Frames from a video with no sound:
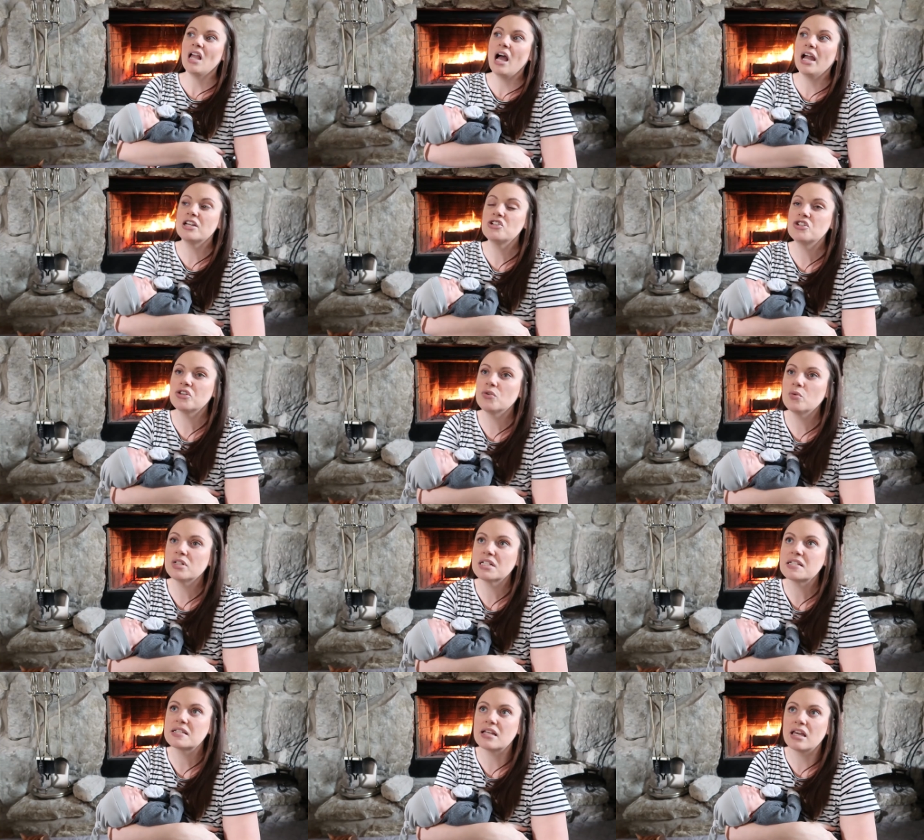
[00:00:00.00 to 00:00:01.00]
I do
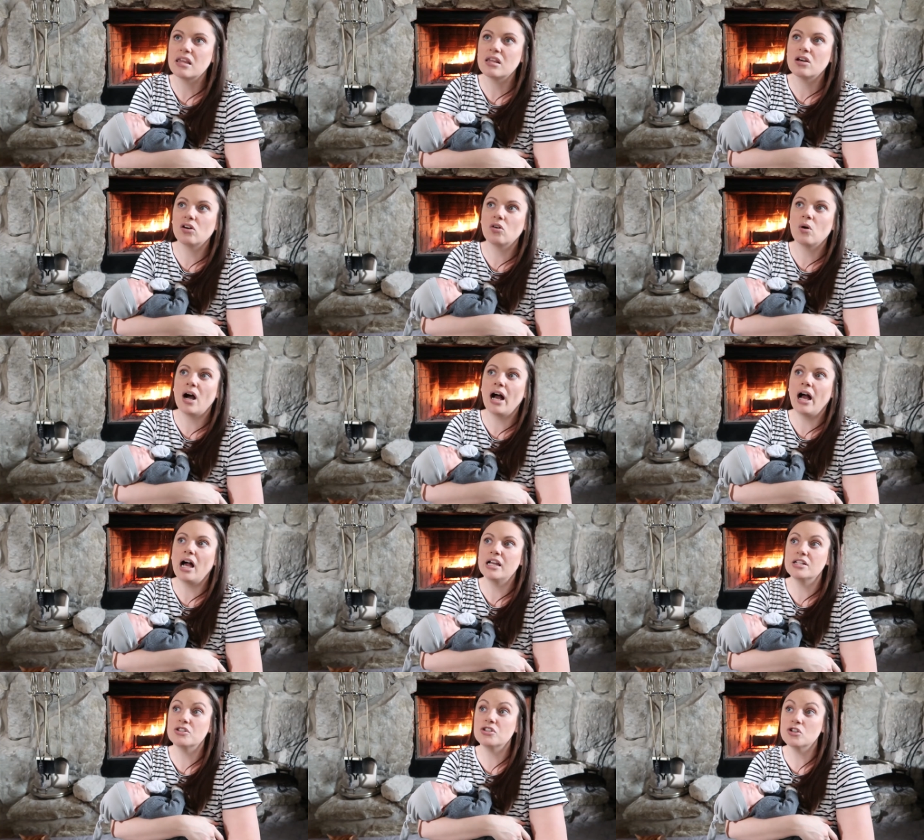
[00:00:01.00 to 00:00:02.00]
wanna say though,
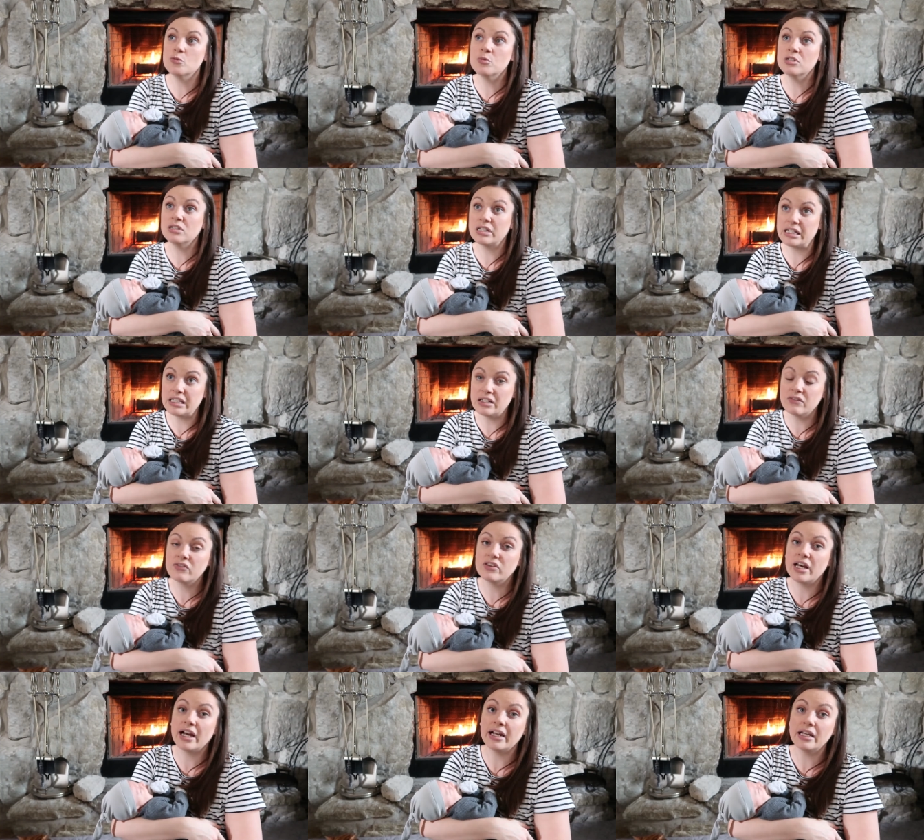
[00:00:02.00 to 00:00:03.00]
I do
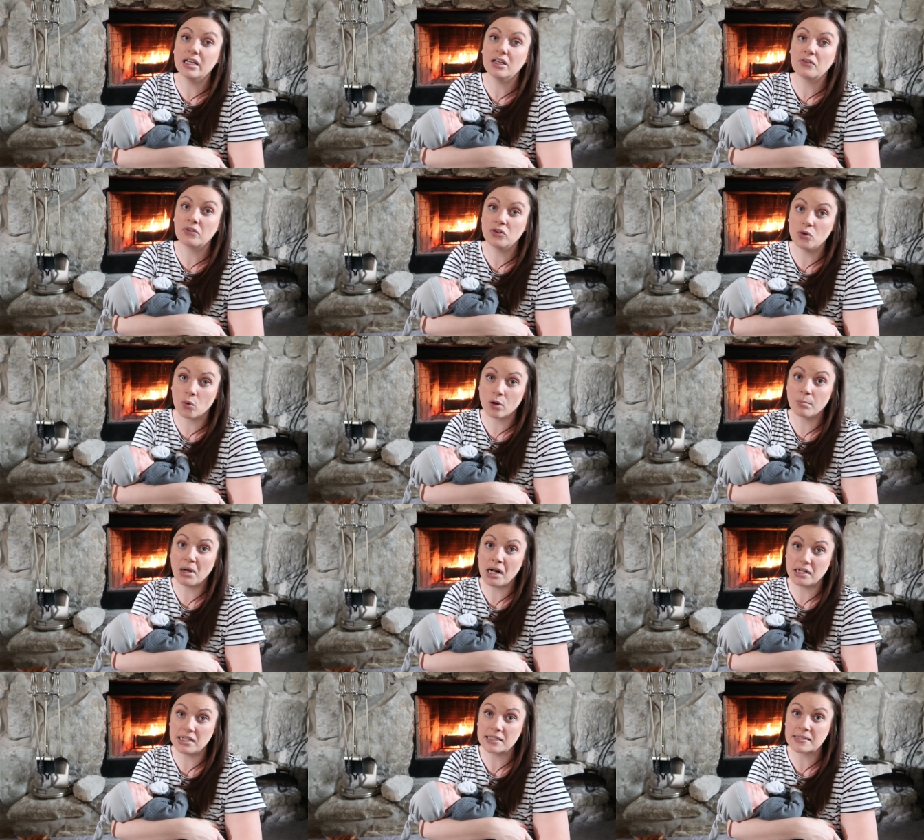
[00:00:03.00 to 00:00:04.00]
believe that if your
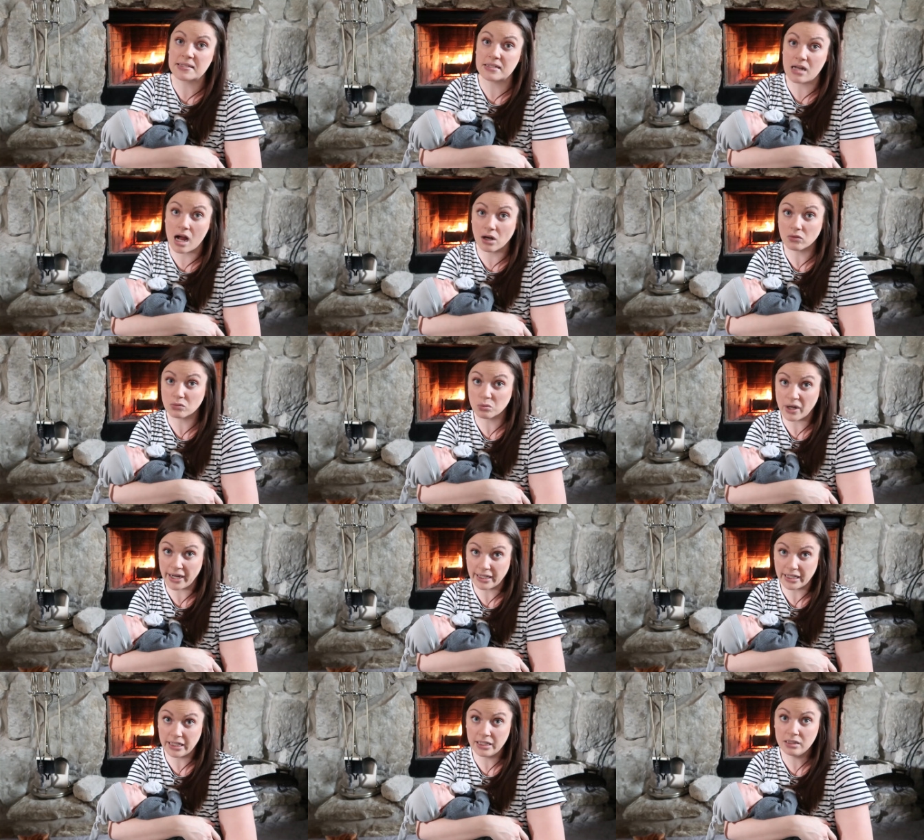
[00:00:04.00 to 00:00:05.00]
body is not
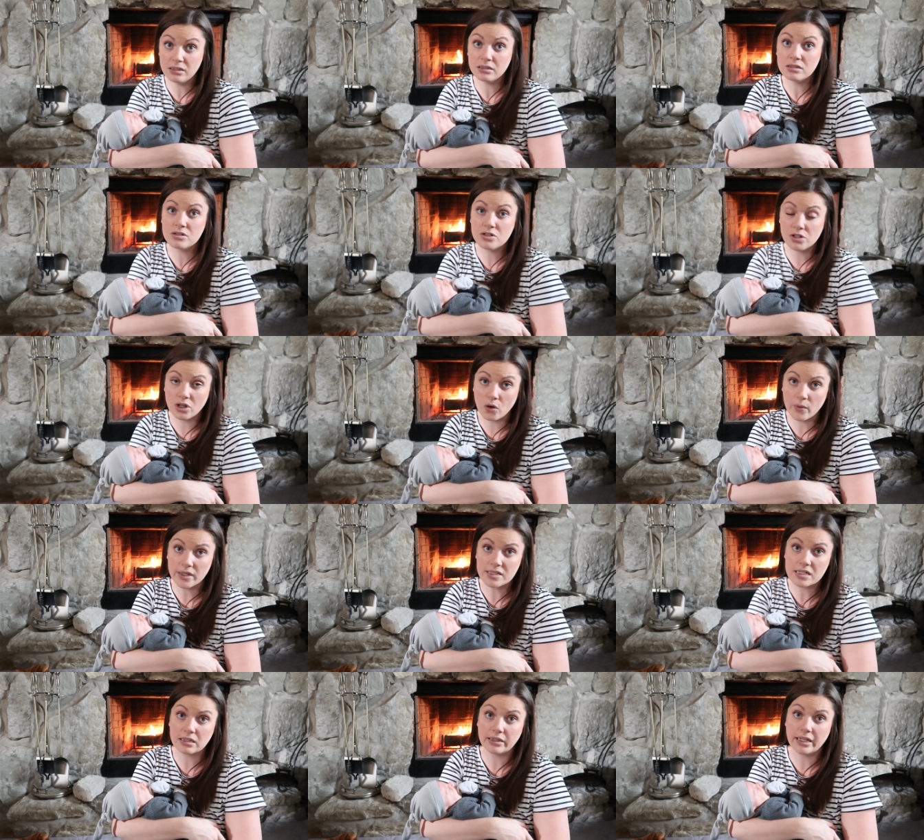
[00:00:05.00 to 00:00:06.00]
ready to go
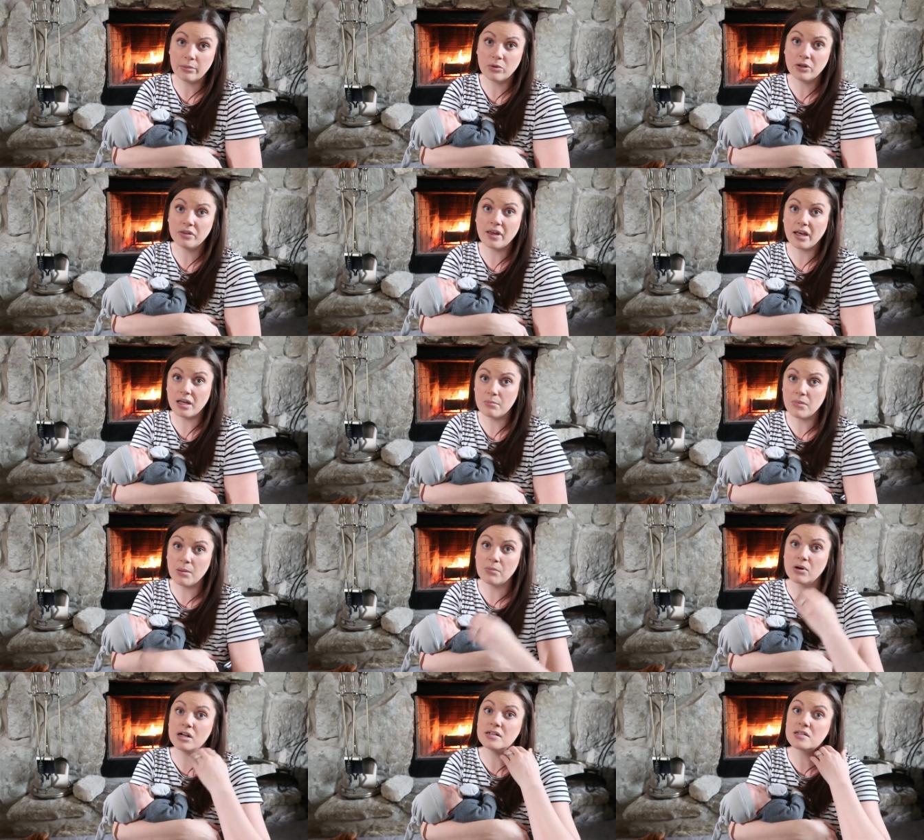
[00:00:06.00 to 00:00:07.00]
into labor, that a
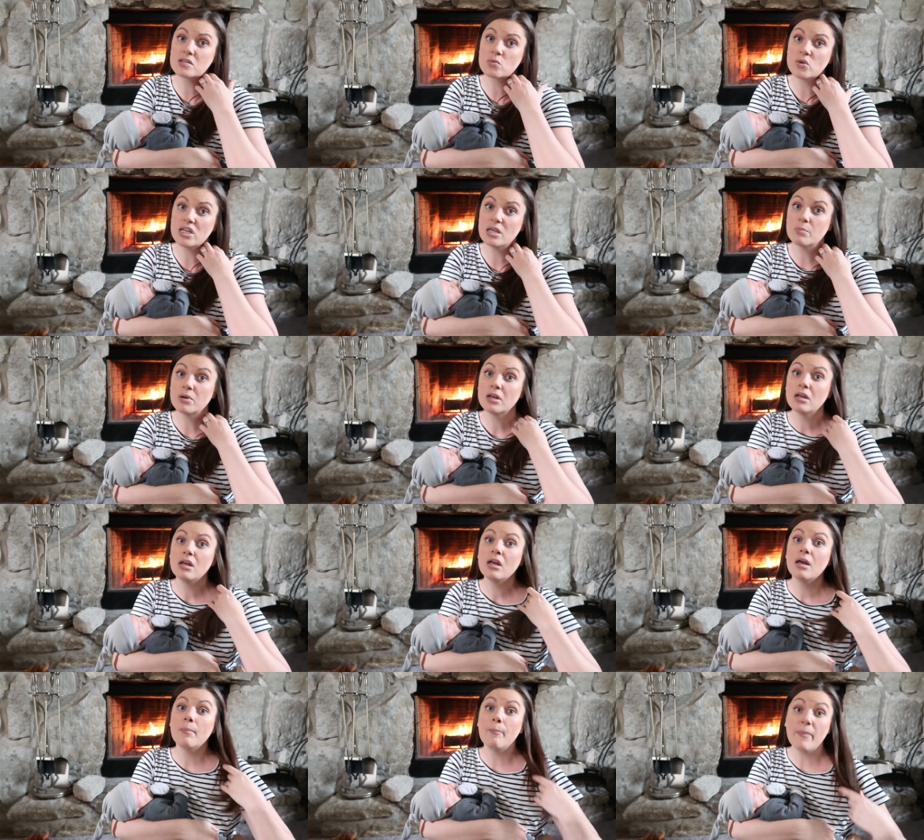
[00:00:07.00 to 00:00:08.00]
membrane sweep
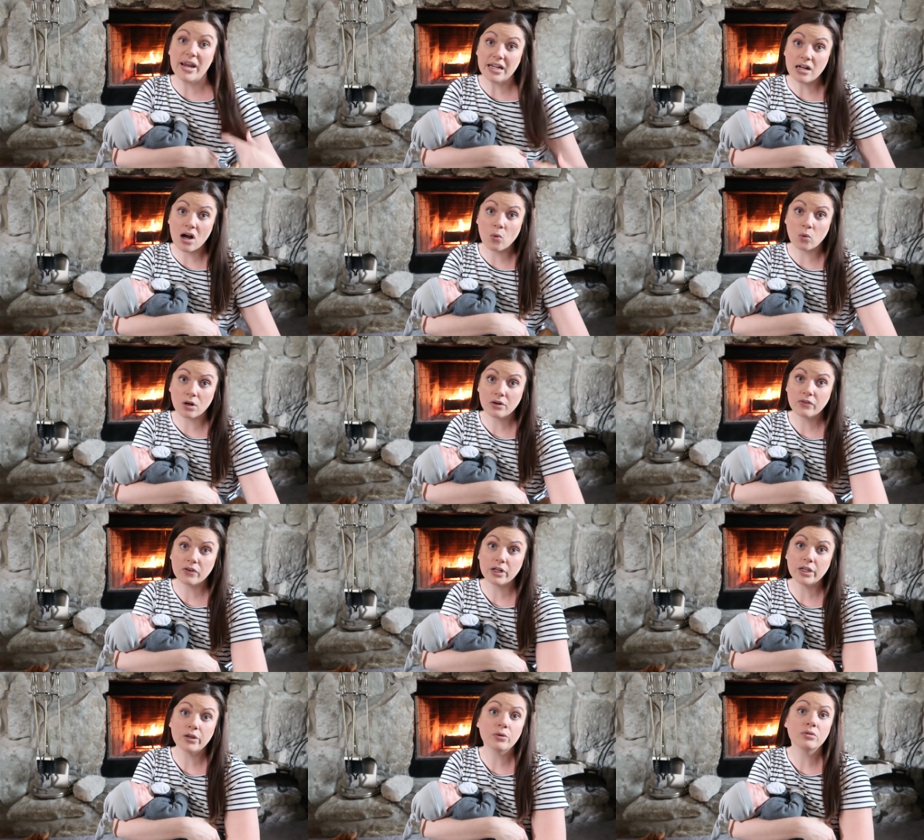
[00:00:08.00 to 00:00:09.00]
may not work for
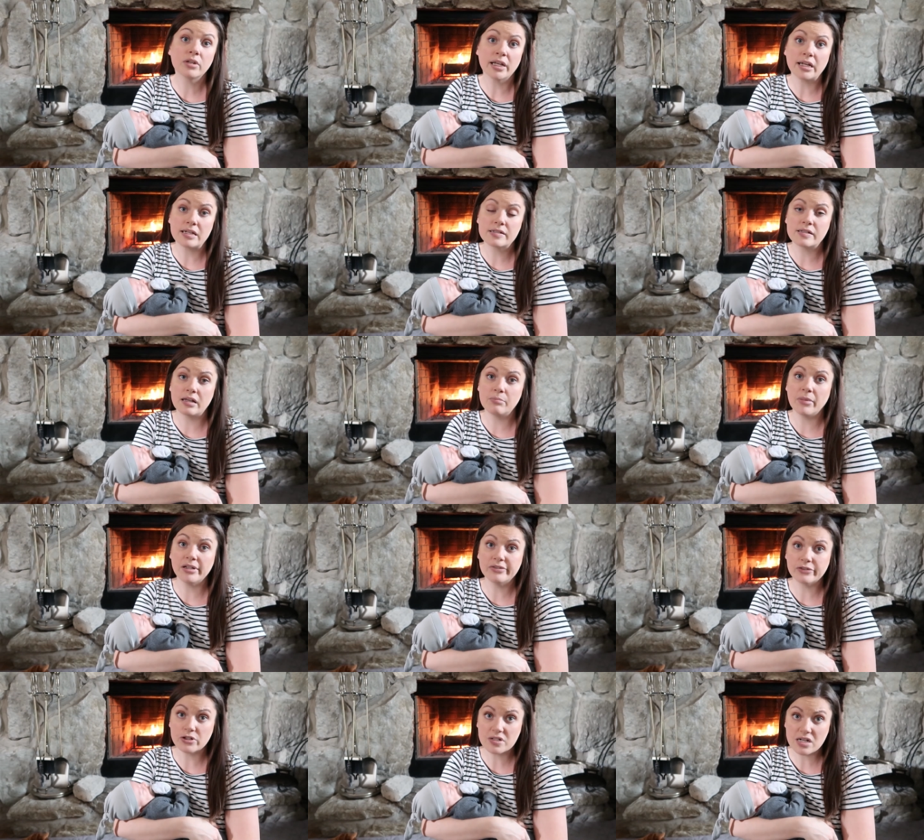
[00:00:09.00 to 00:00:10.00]
you. Like I said, my
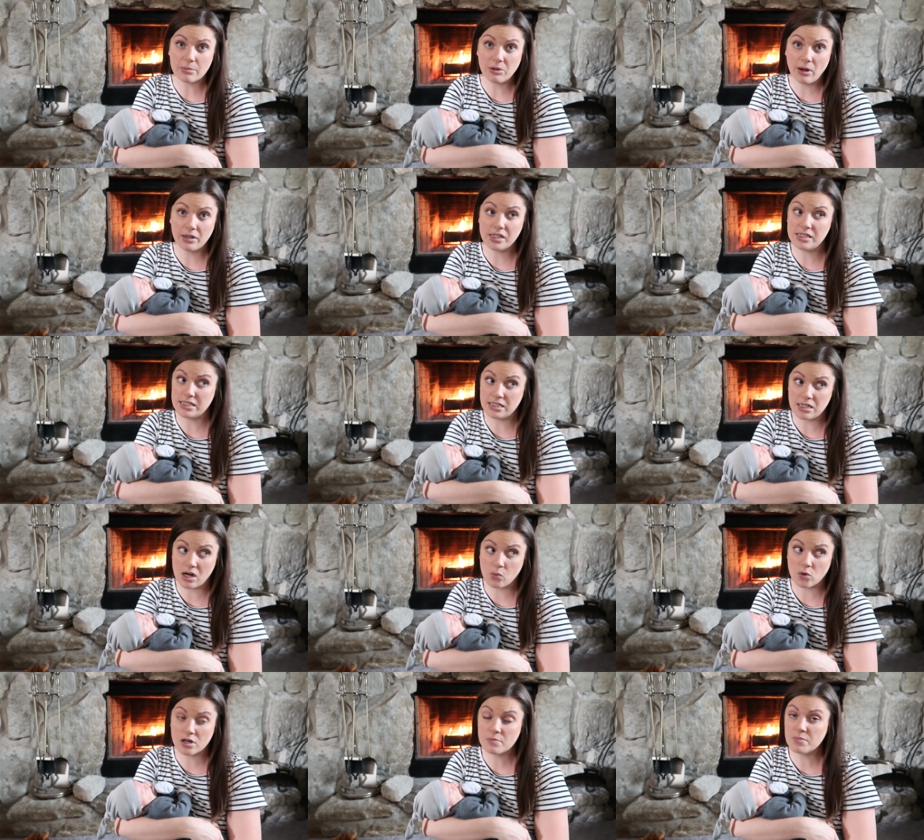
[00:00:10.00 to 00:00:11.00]
first time around it did
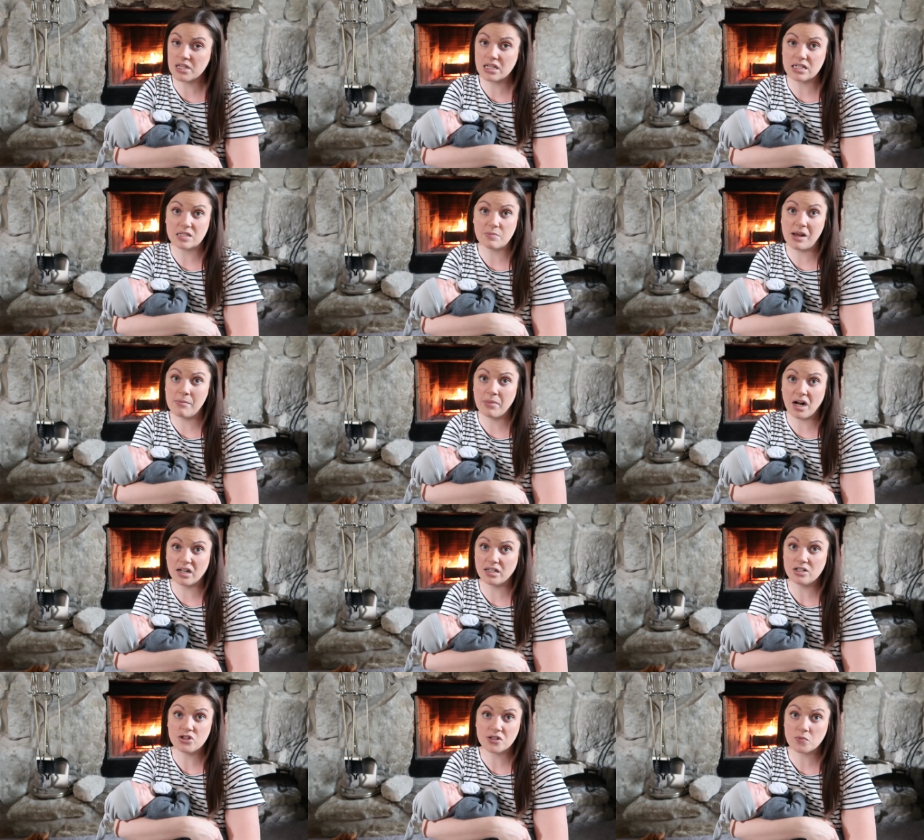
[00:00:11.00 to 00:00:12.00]
not work because my
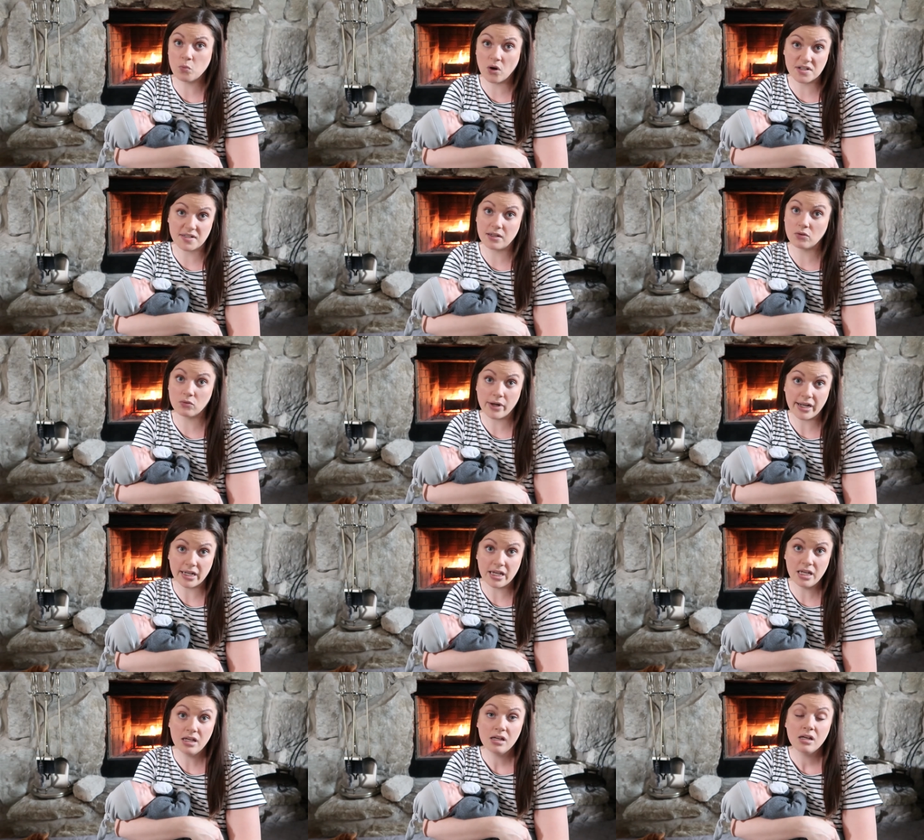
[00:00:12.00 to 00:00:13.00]
body just wasn't
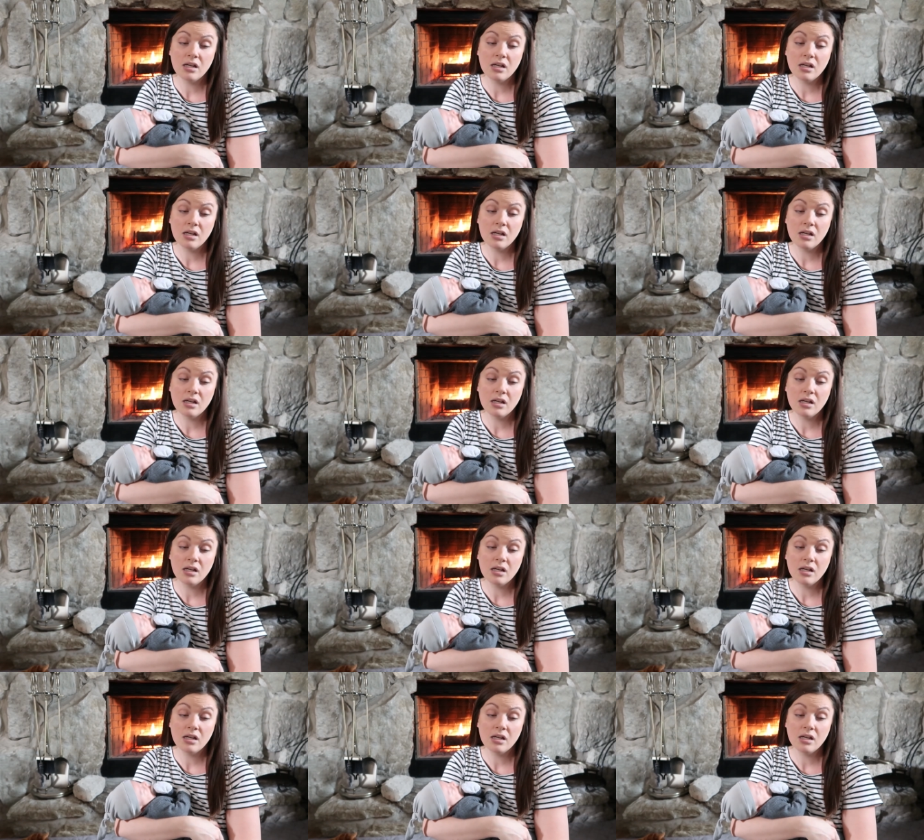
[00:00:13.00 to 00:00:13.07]
ready.